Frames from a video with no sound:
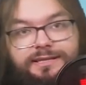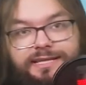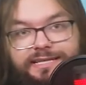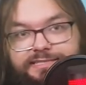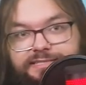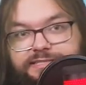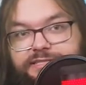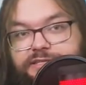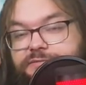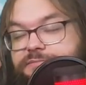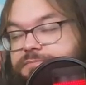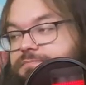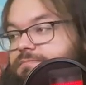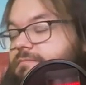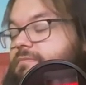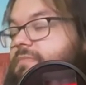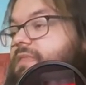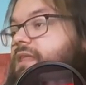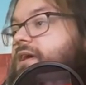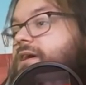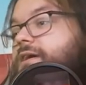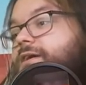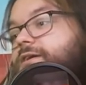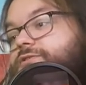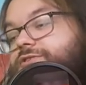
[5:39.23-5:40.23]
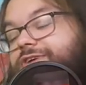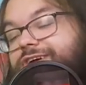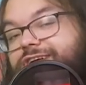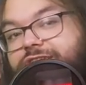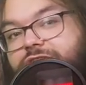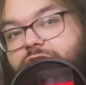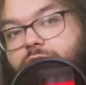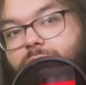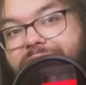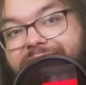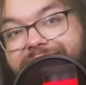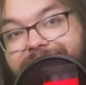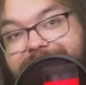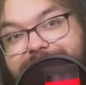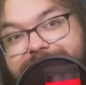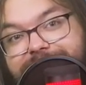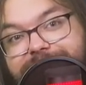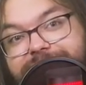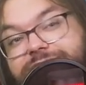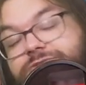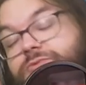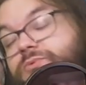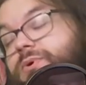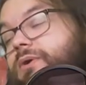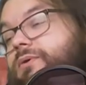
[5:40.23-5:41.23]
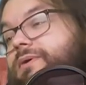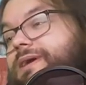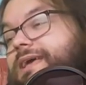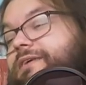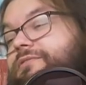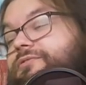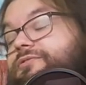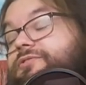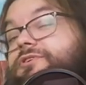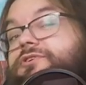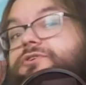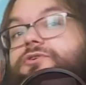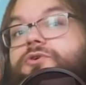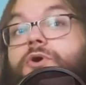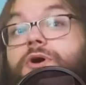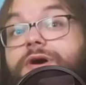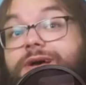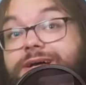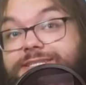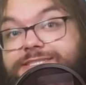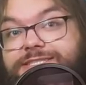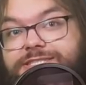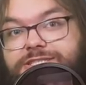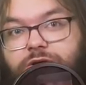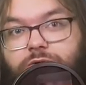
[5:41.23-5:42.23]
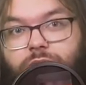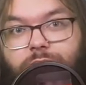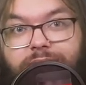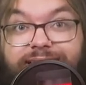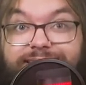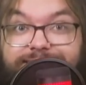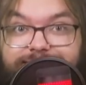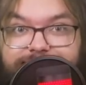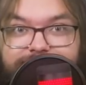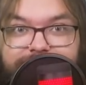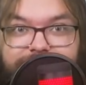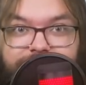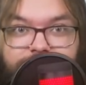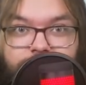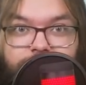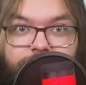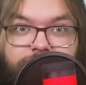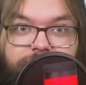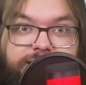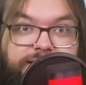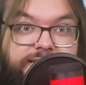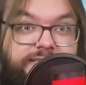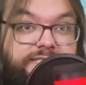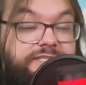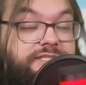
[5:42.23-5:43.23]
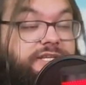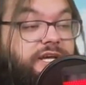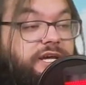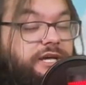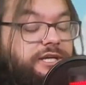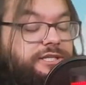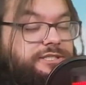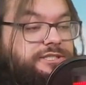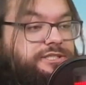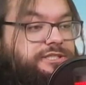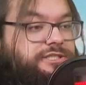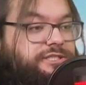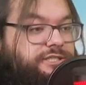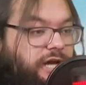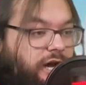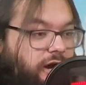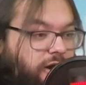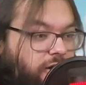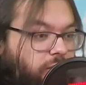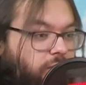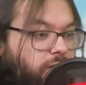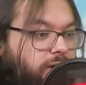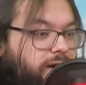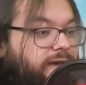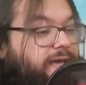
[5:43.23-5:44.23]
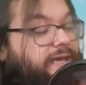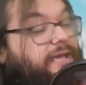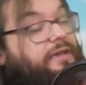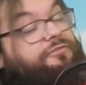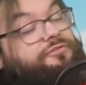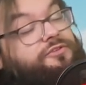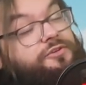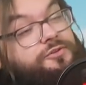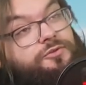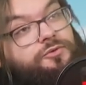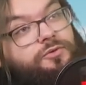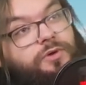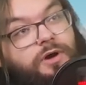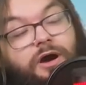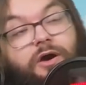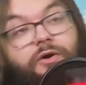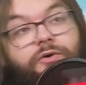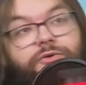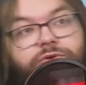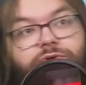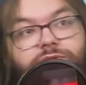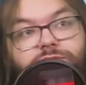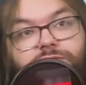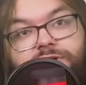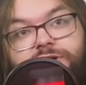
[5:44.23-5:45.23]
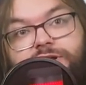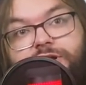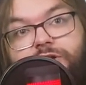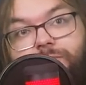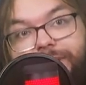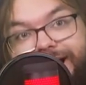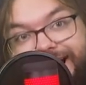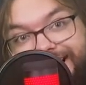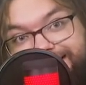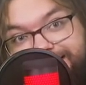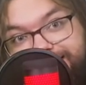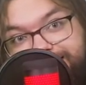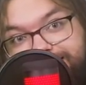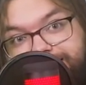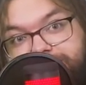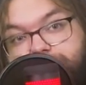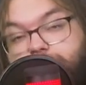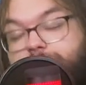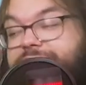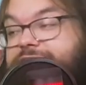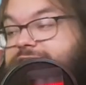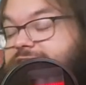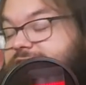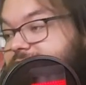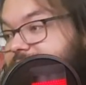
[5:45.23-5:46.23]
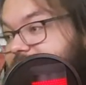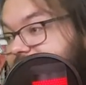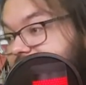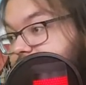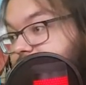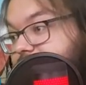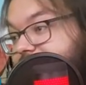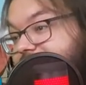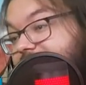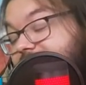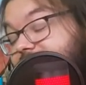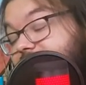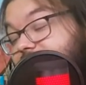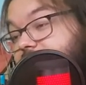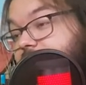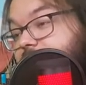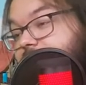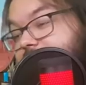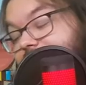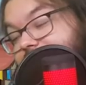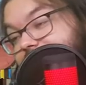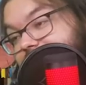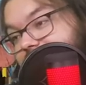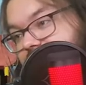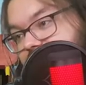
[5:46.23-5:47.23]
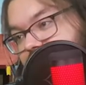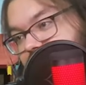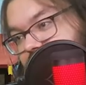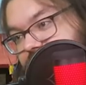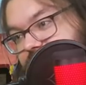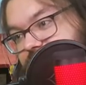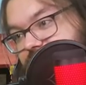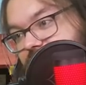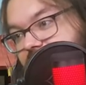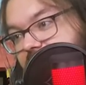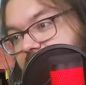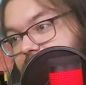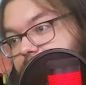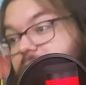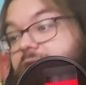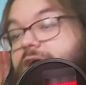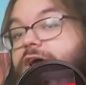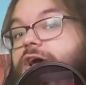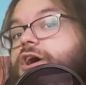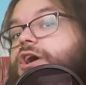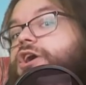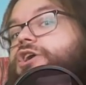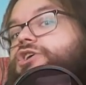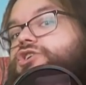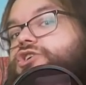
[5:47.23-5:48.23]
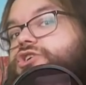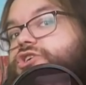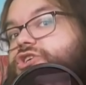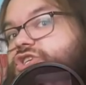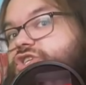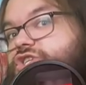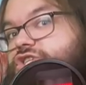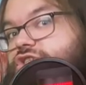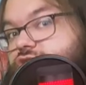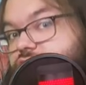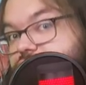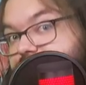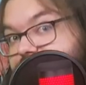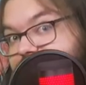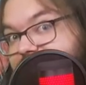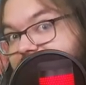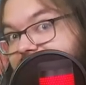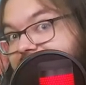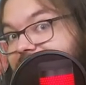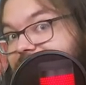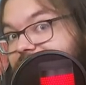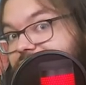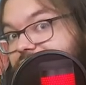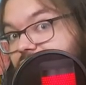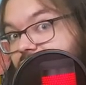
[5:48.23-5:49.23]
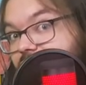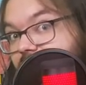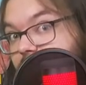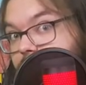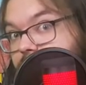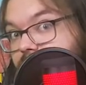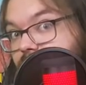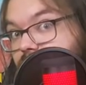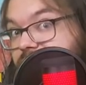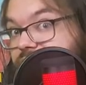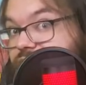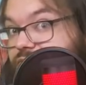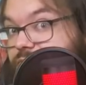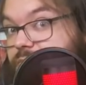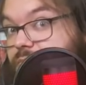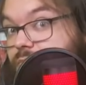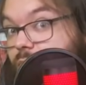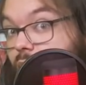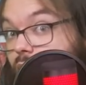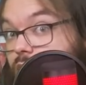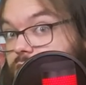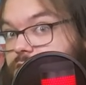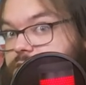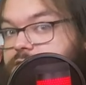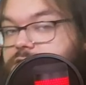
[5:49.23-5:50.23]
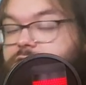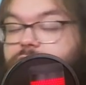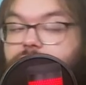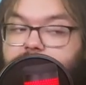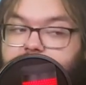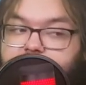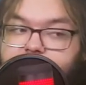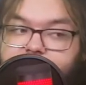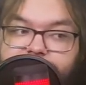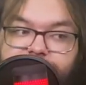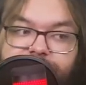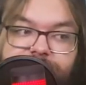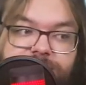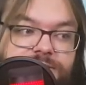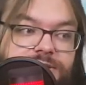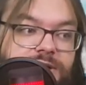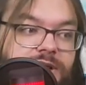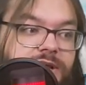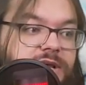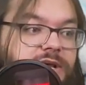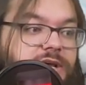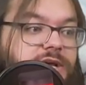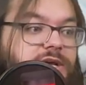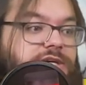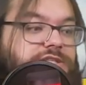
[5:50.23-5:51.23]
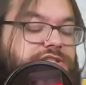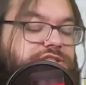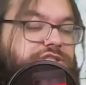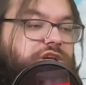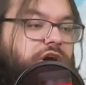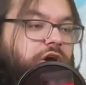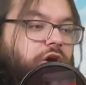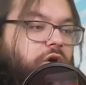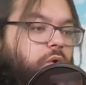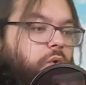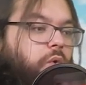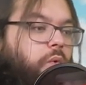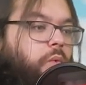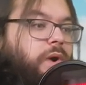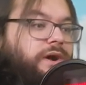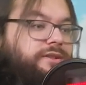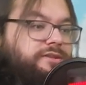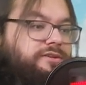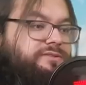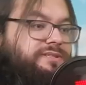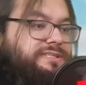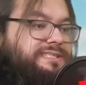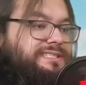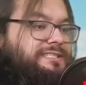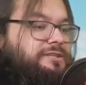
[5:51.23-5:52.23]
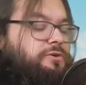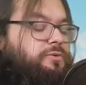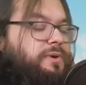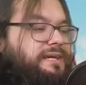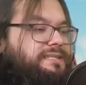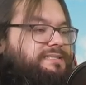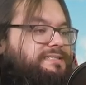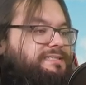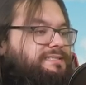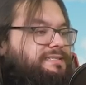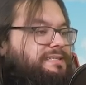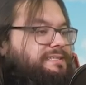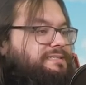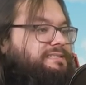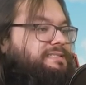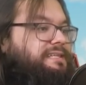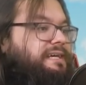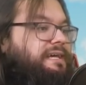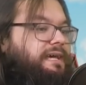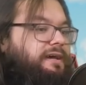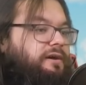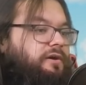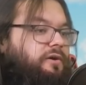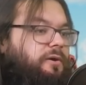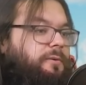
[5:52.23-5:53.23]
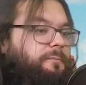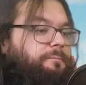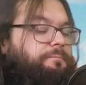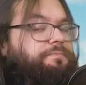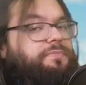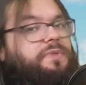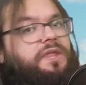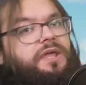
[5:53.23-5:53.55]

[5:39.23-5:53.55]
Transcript: listen. The quests will give you 20 coins, so if you do all your quests, which keep recycling every time, you should end up with more coins. So what do these quests entail?